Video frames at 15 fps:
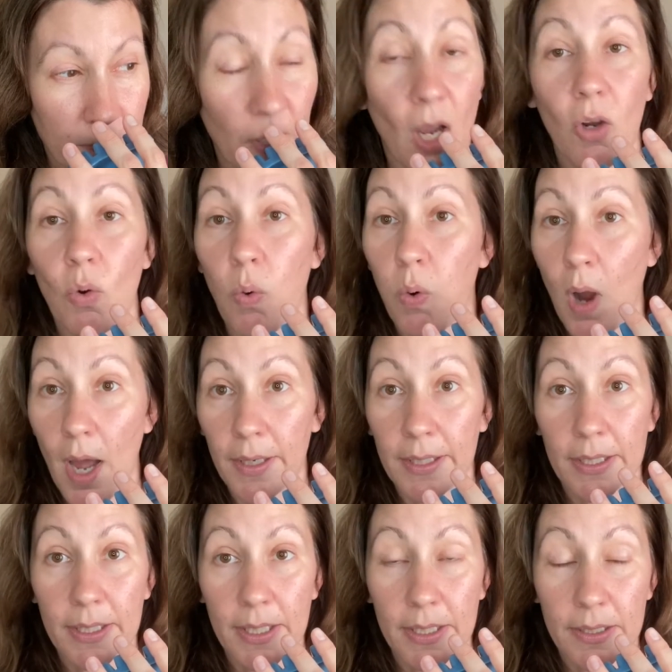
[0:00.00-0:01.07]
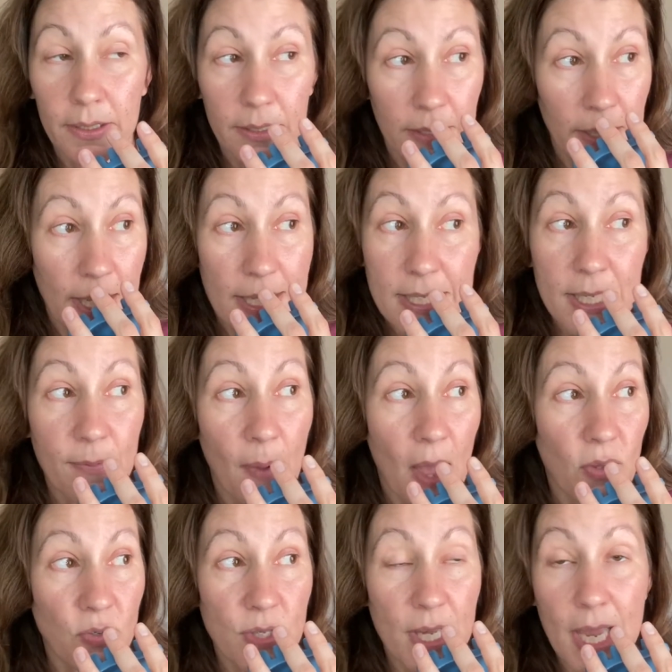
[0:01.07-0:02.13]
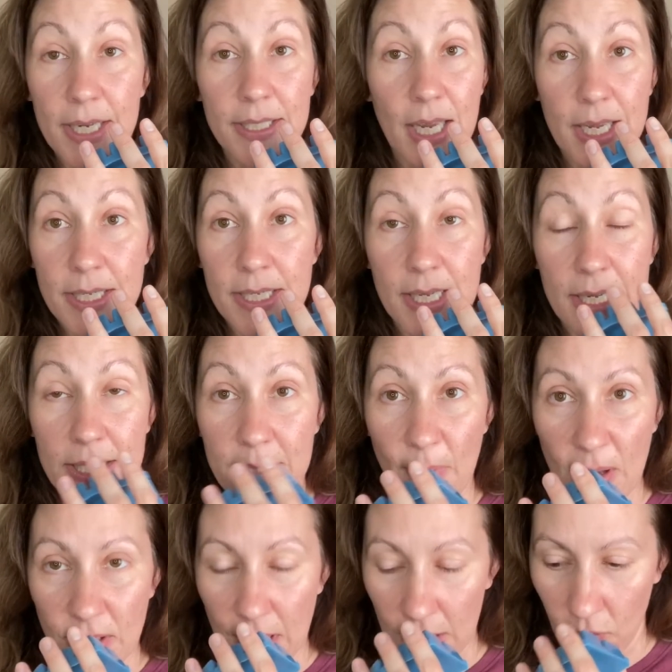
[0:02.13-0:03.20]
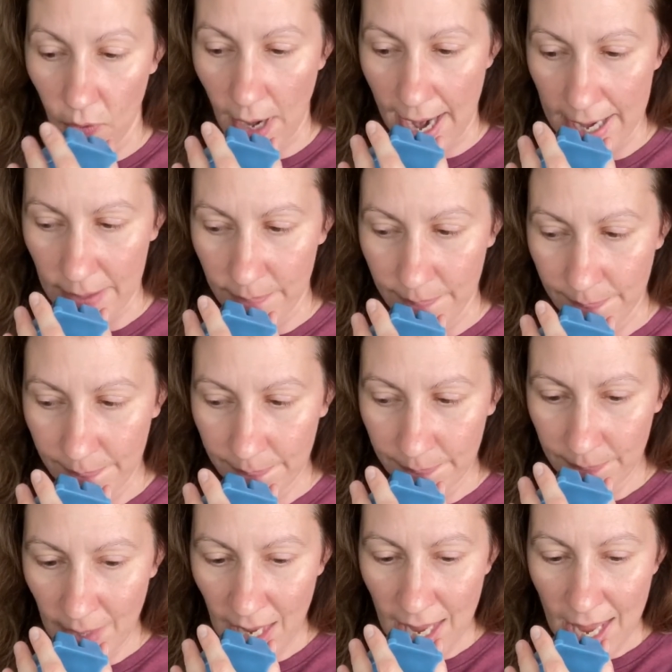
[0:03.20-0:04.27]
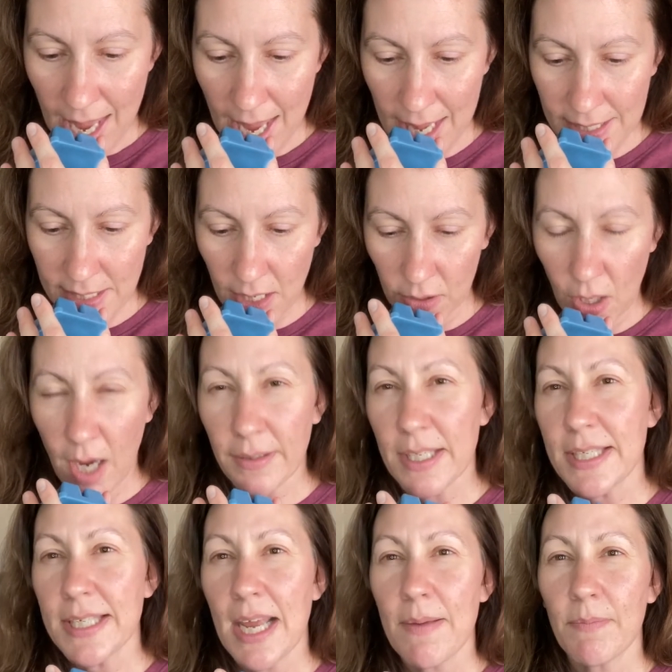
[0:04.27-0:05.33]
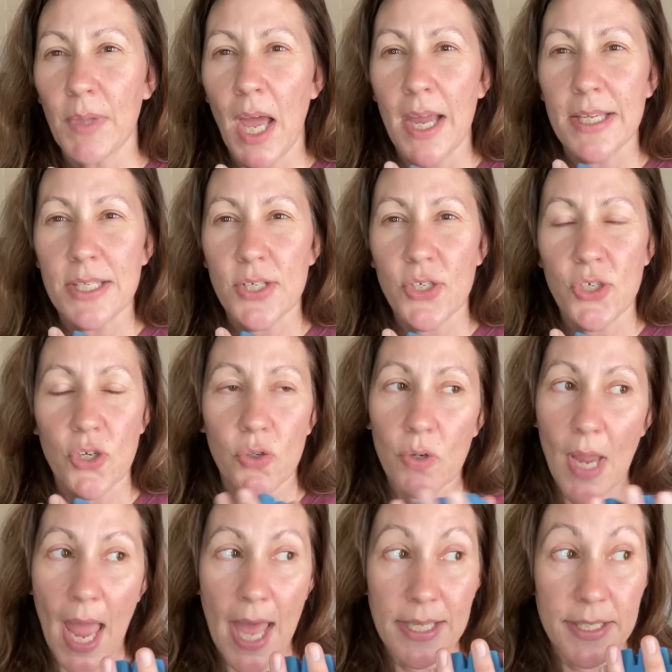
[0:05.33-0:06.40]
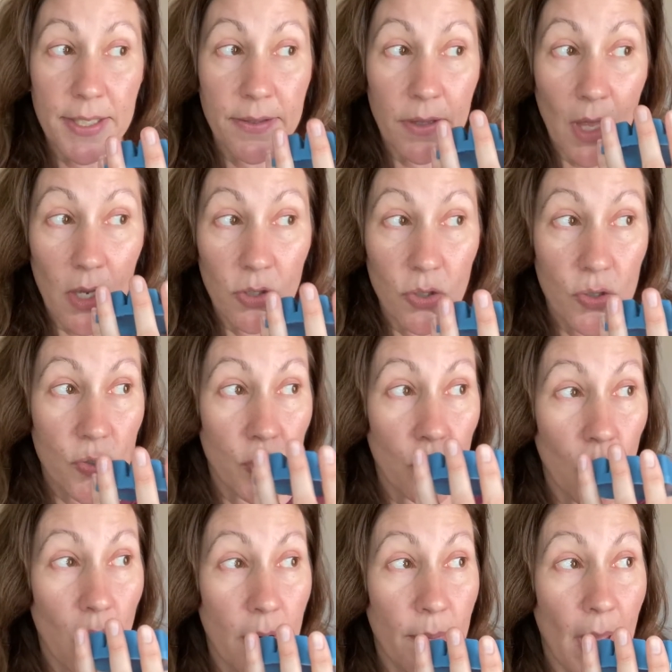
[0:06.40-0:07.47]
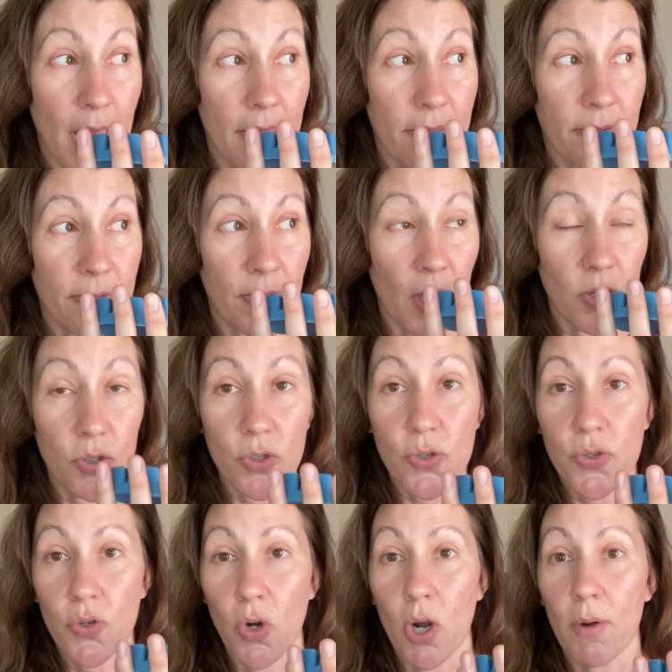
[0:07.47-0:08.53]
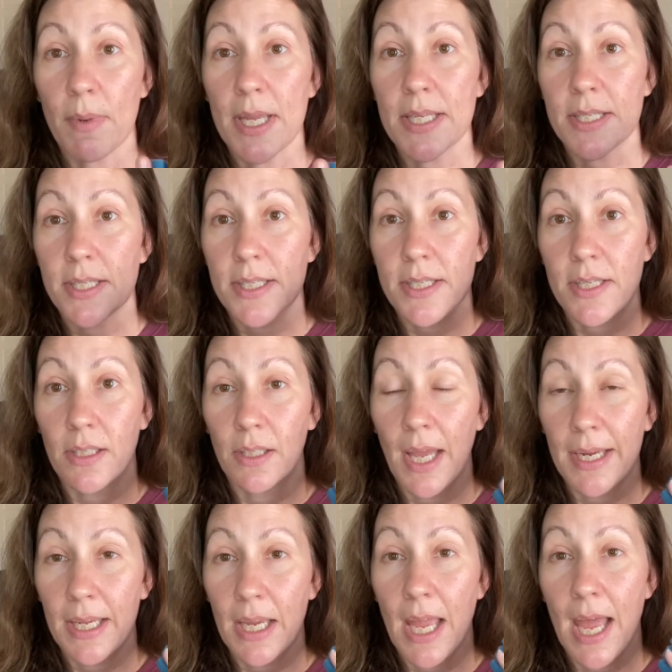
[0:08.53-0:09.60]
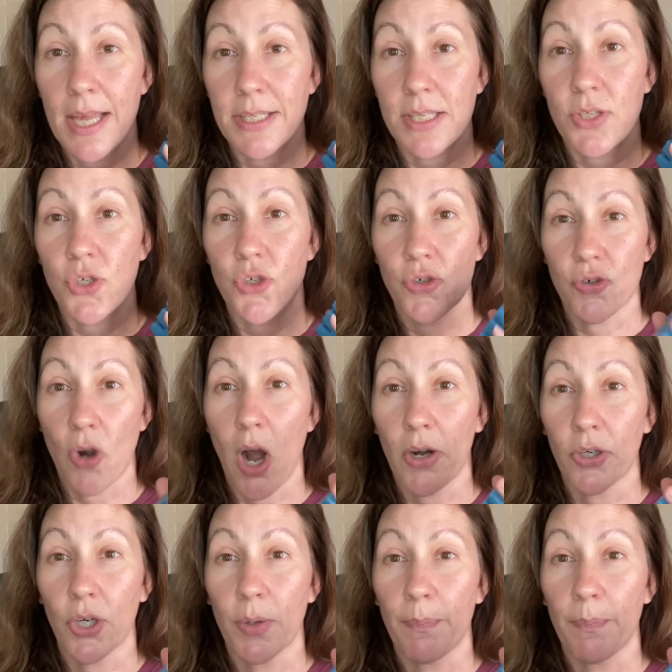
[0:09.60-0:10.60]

aquatic. It smells like rain. It's along the same lines too as Thunderstorm, but Thunderstorm is like, it has a stronger